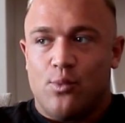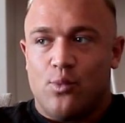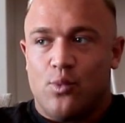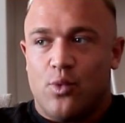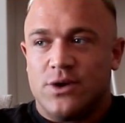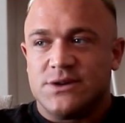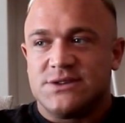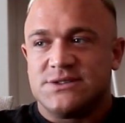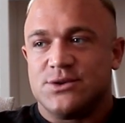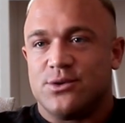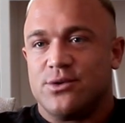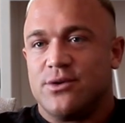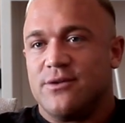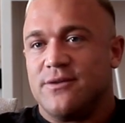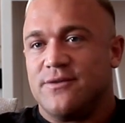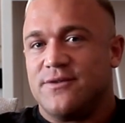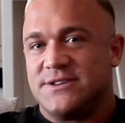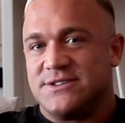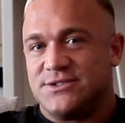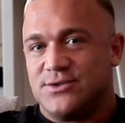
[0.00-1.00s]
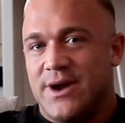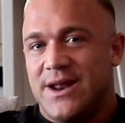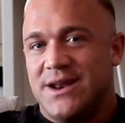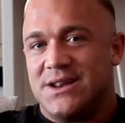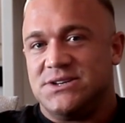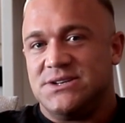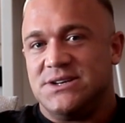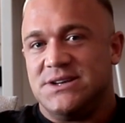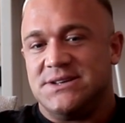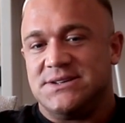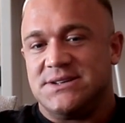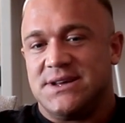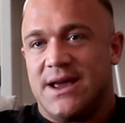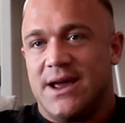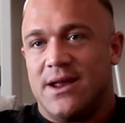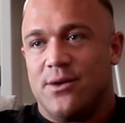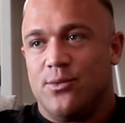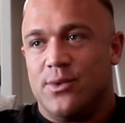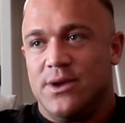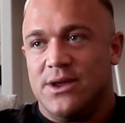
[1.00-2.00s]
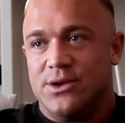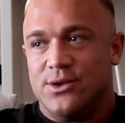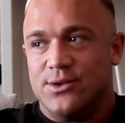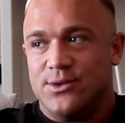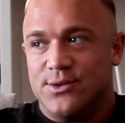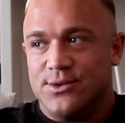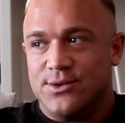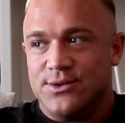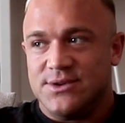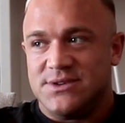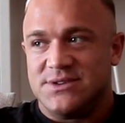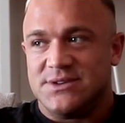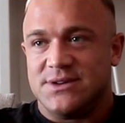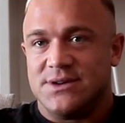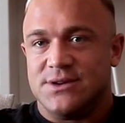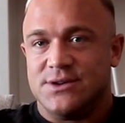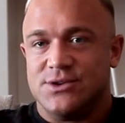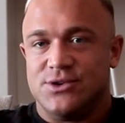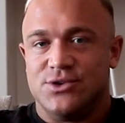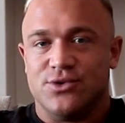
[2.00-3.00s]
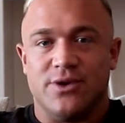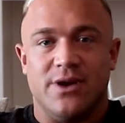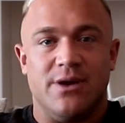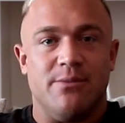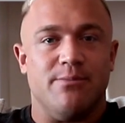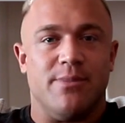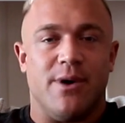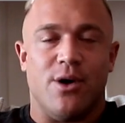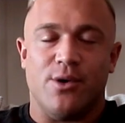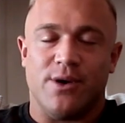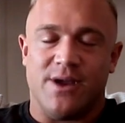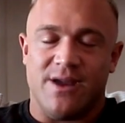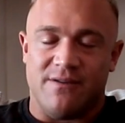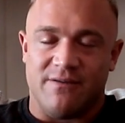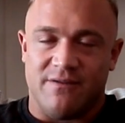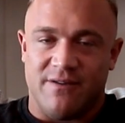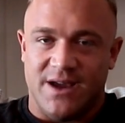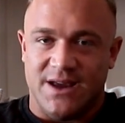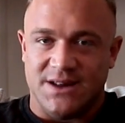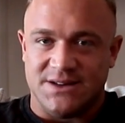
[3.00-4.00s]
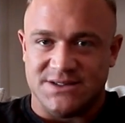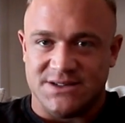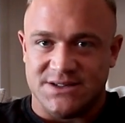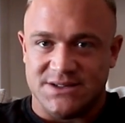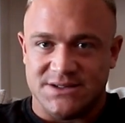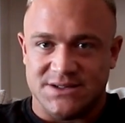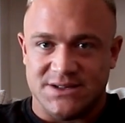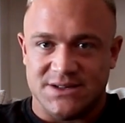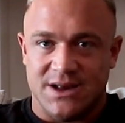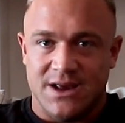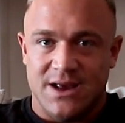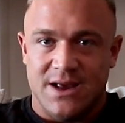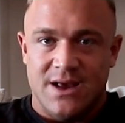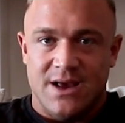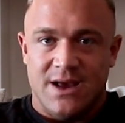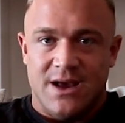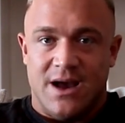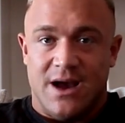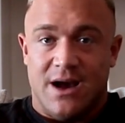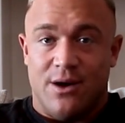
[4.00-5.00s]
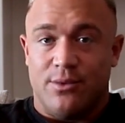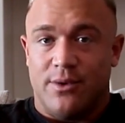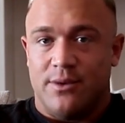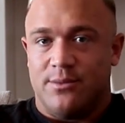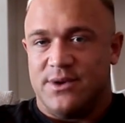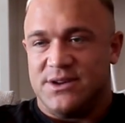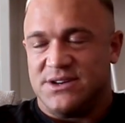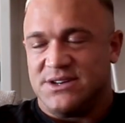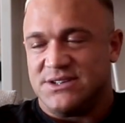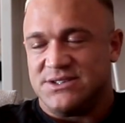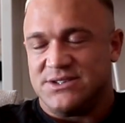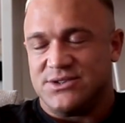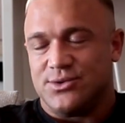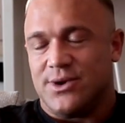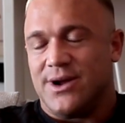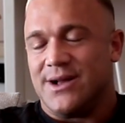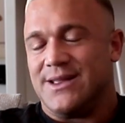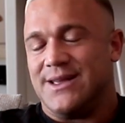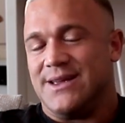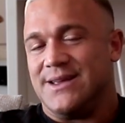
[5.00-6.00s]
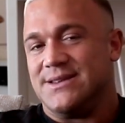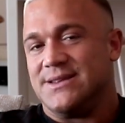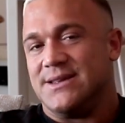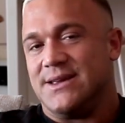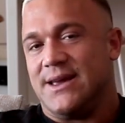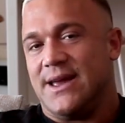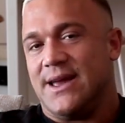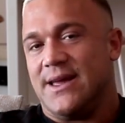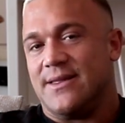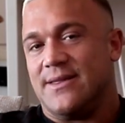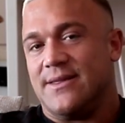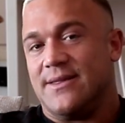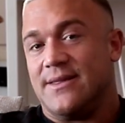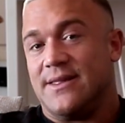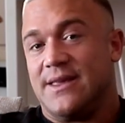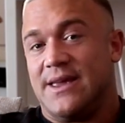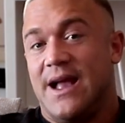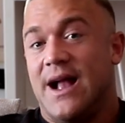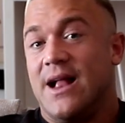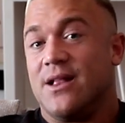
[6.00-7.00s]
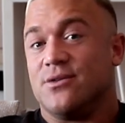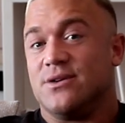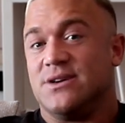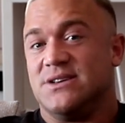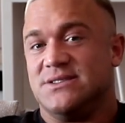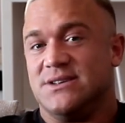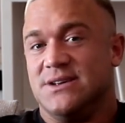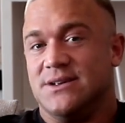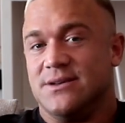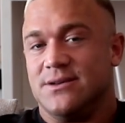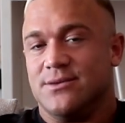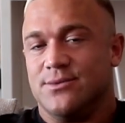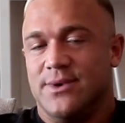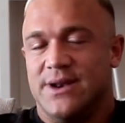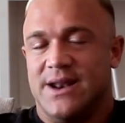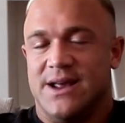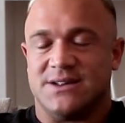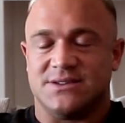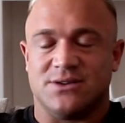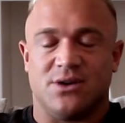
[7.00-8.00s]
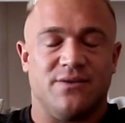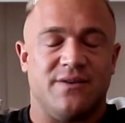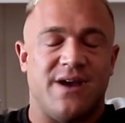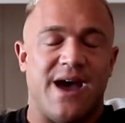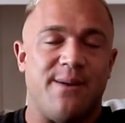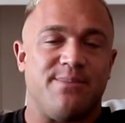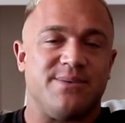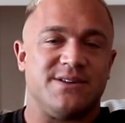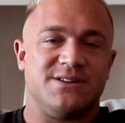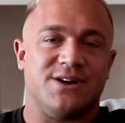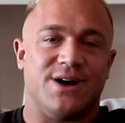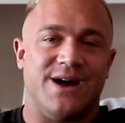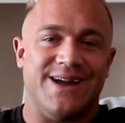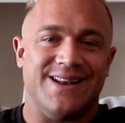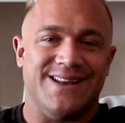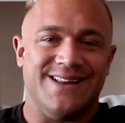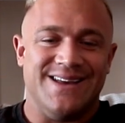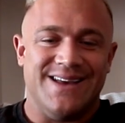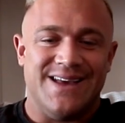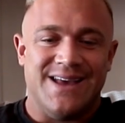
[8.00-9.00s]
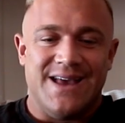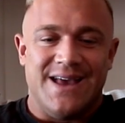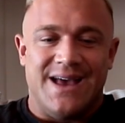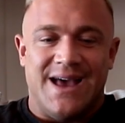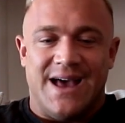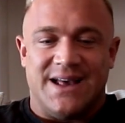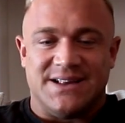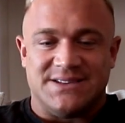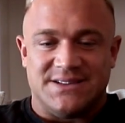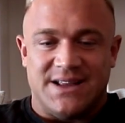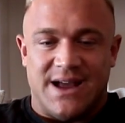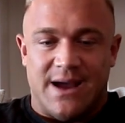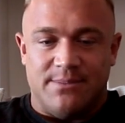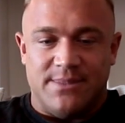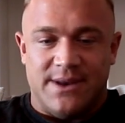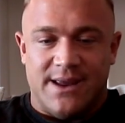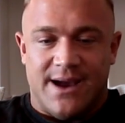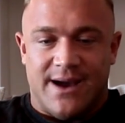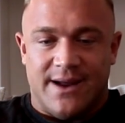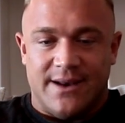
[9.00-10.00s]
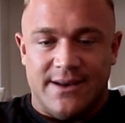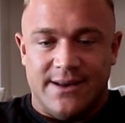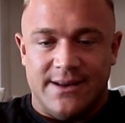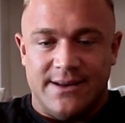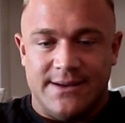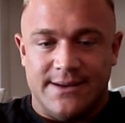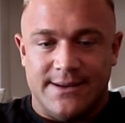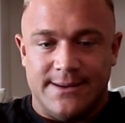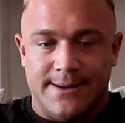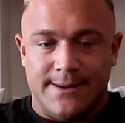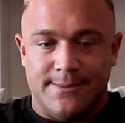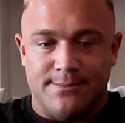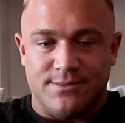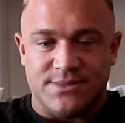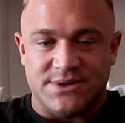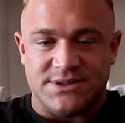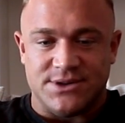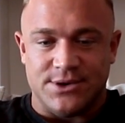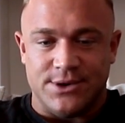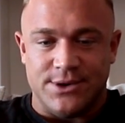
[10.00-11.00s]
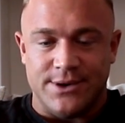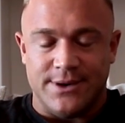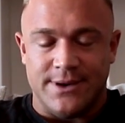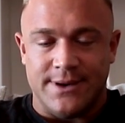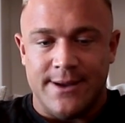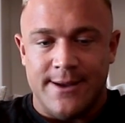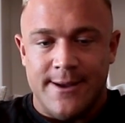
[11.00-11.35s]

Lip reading: what sort of strategies can we use during bulking phases when we're just struggling to get the calories in, when our sort of appetite has tapped out. So